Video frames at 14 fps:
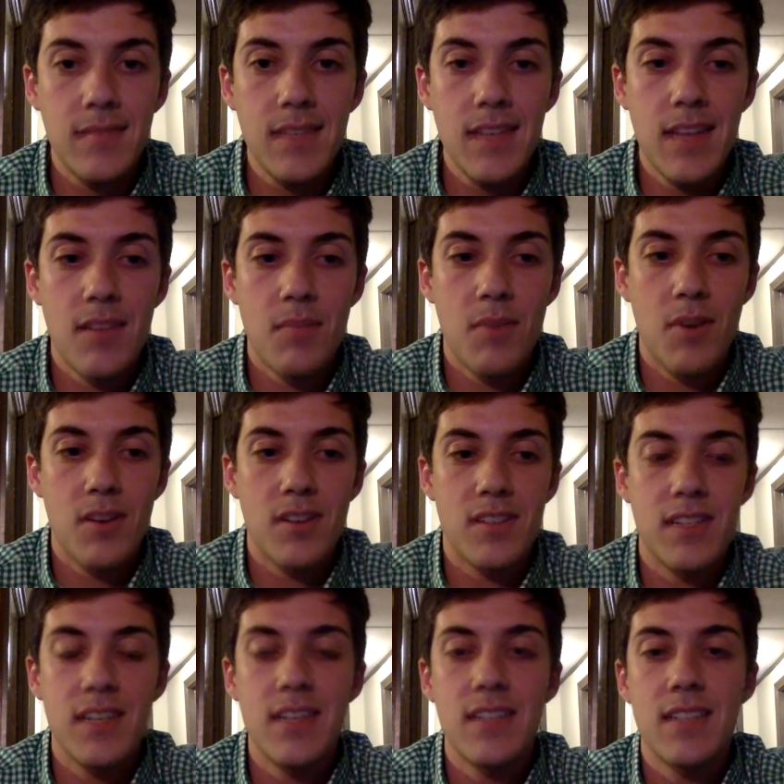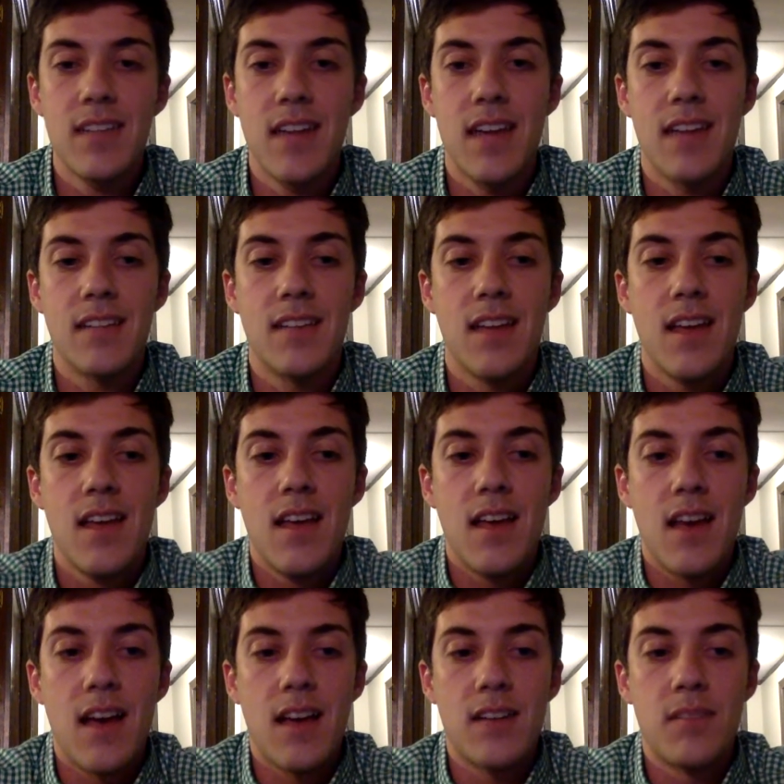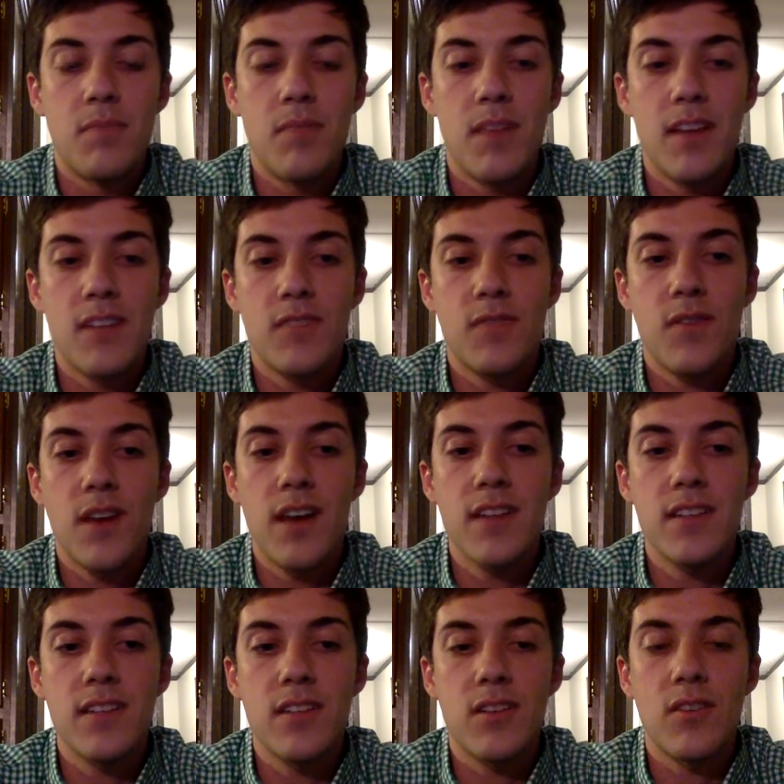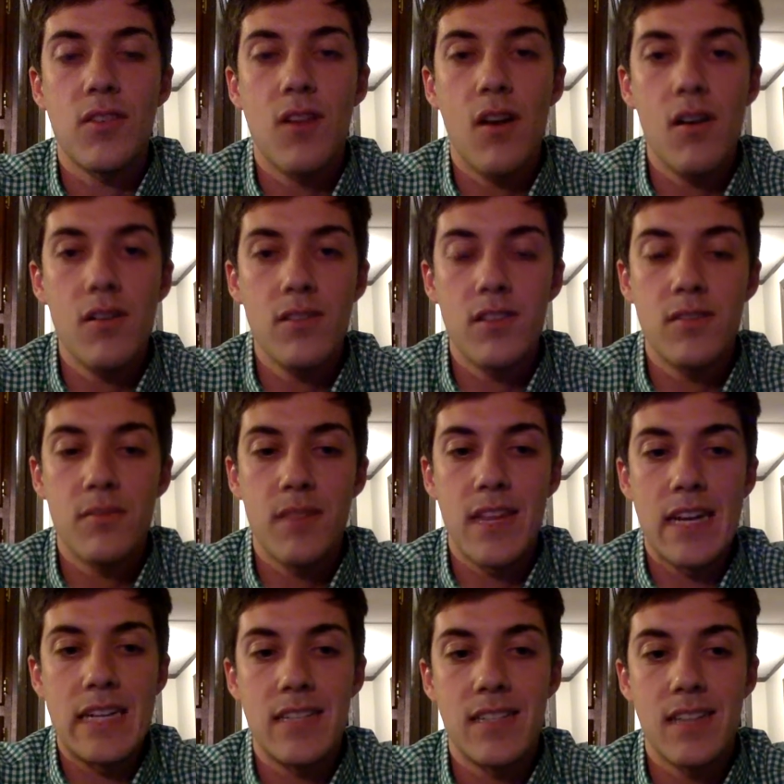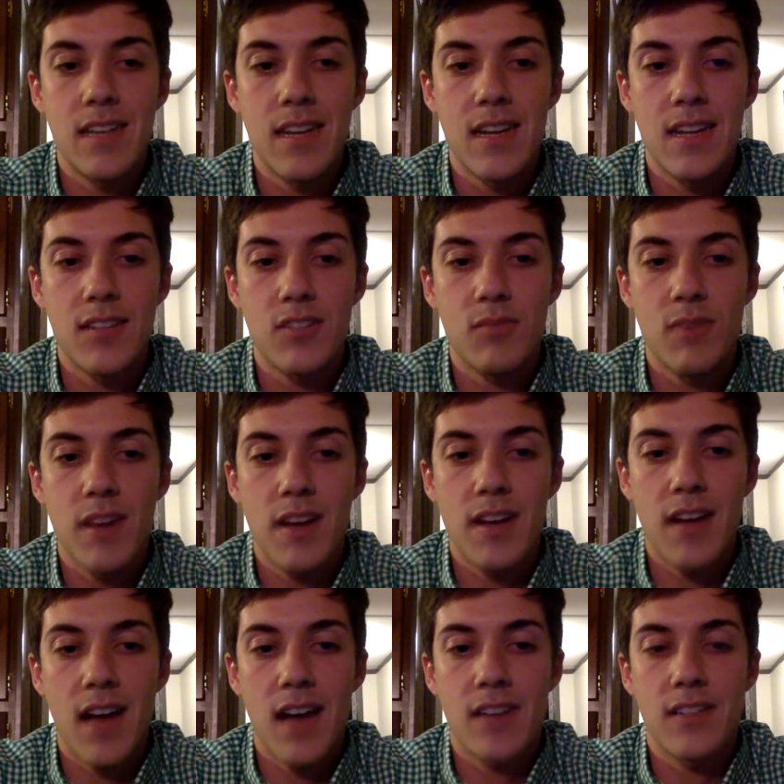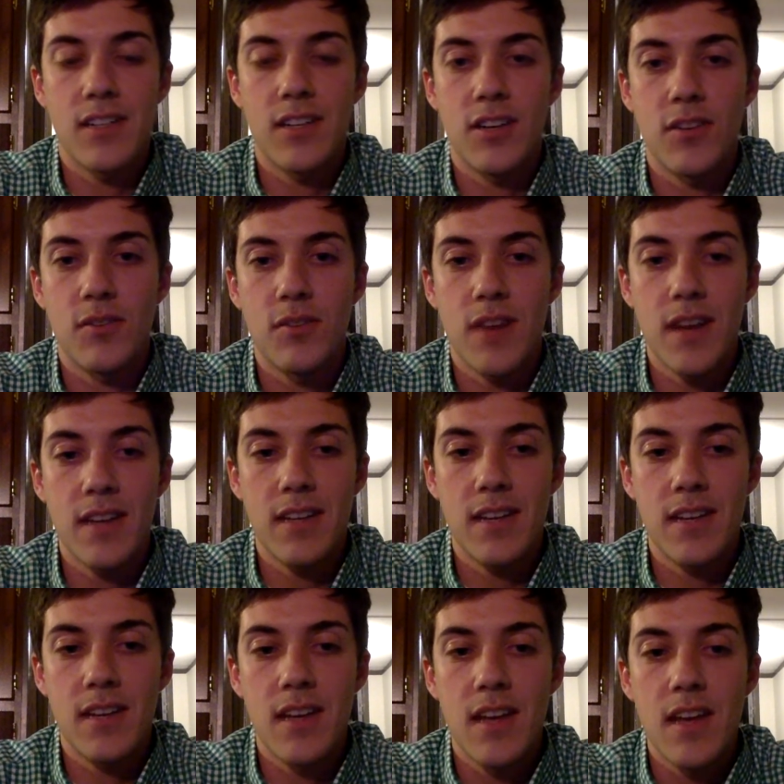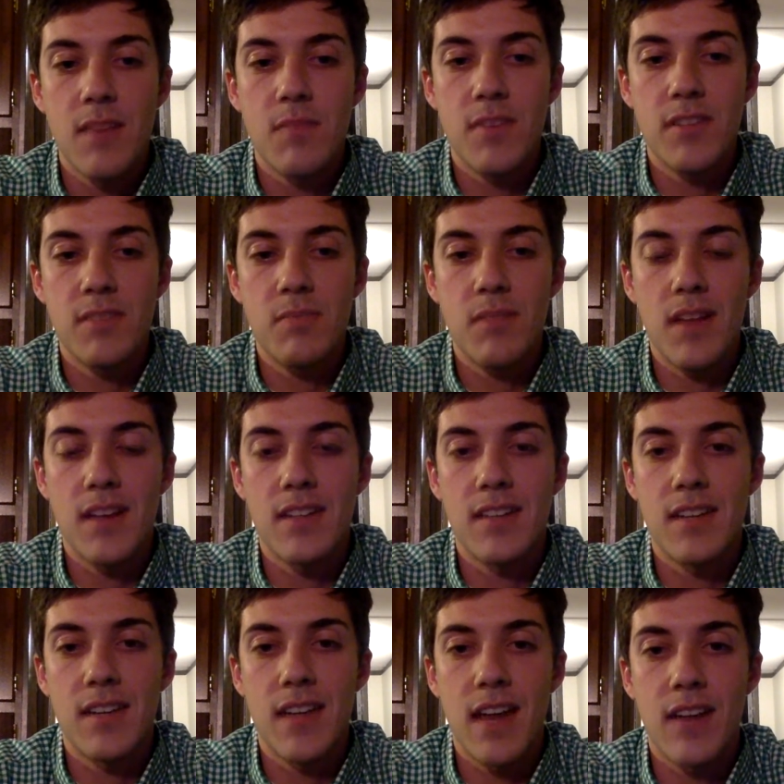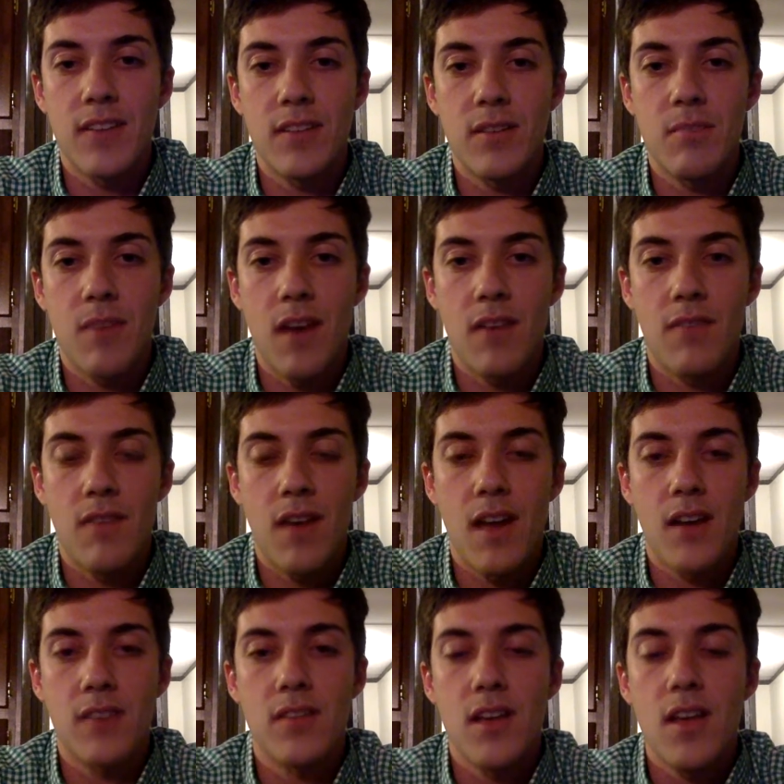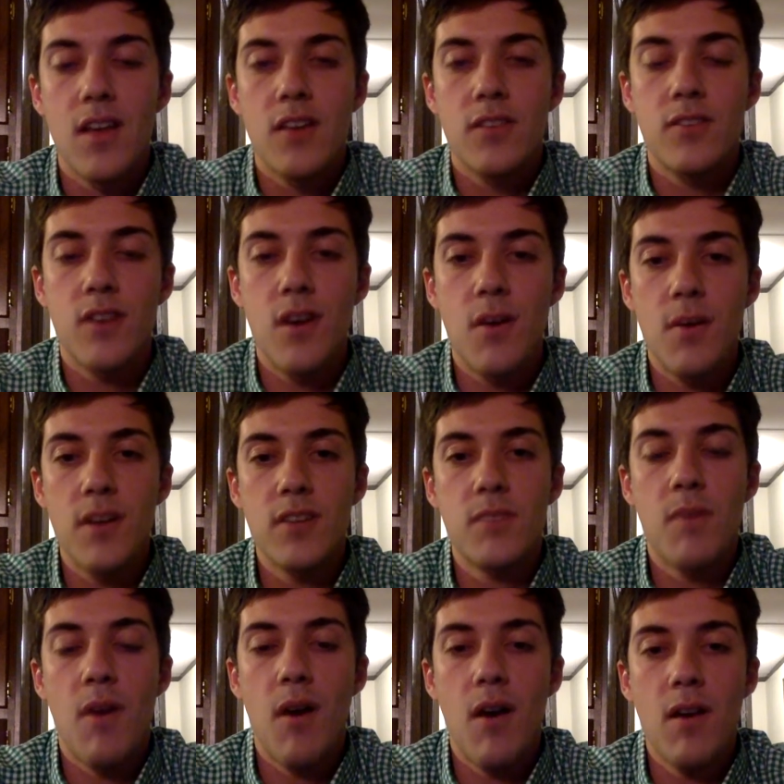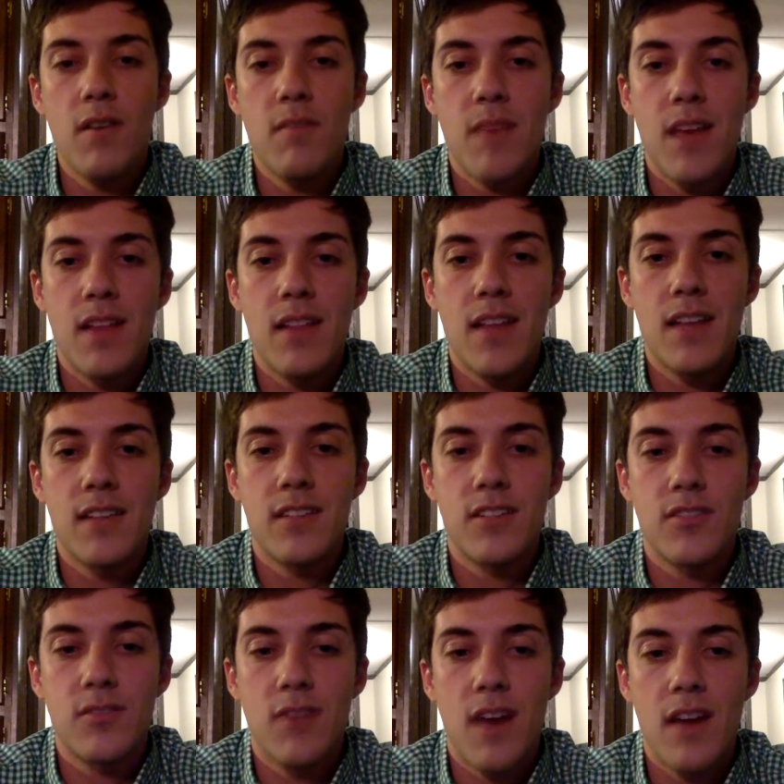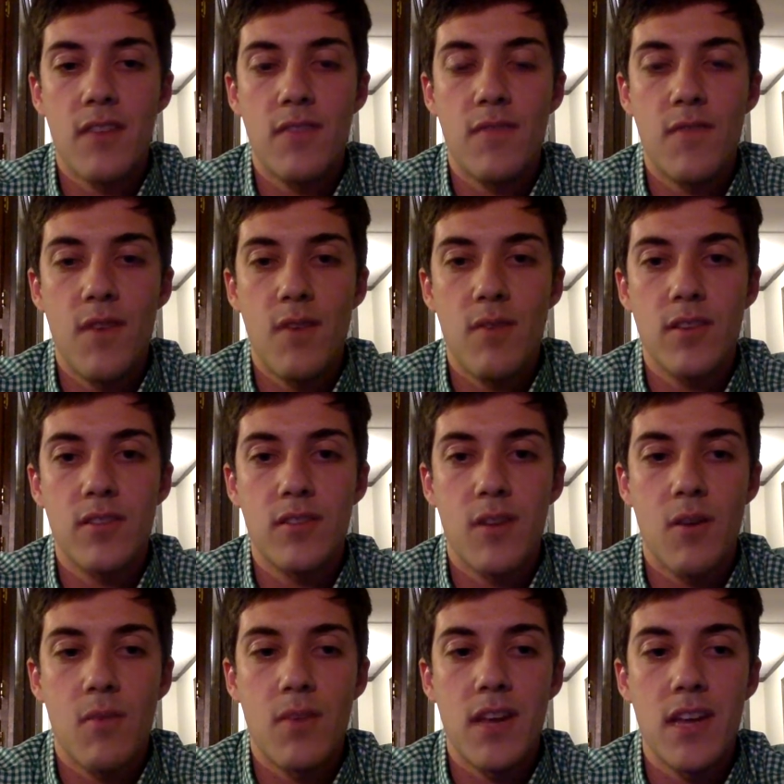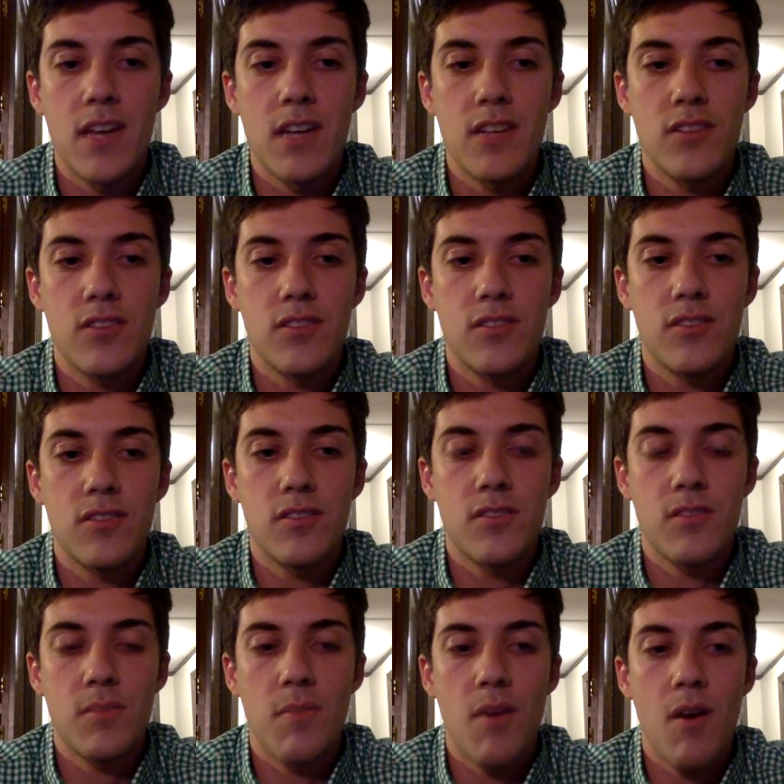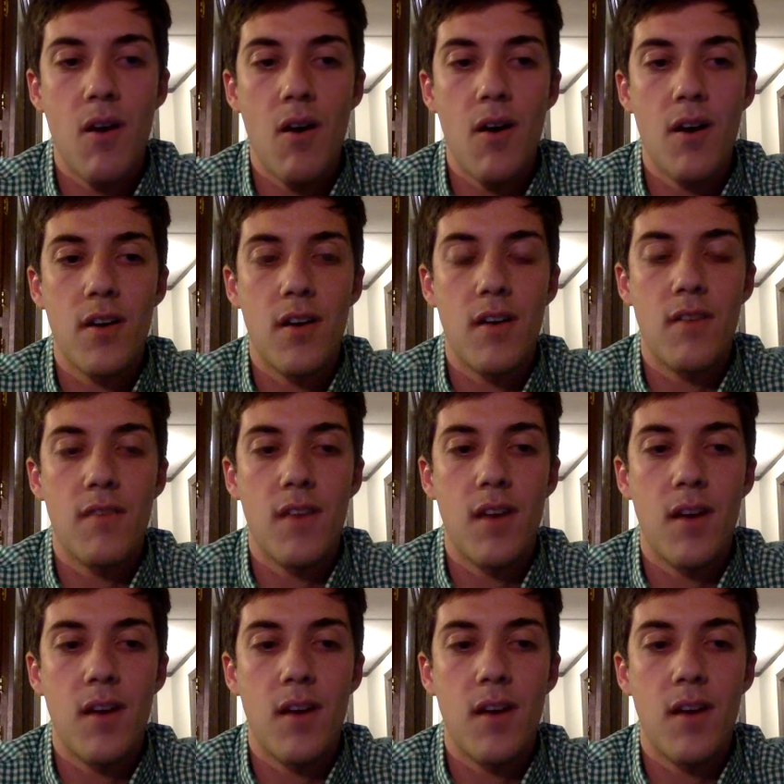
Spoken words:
And then part C says to place phrases and clauses within a sentence, recognizing and correcting misplaced and dangling modifiers. So each part of my lesson tried to focus on each part of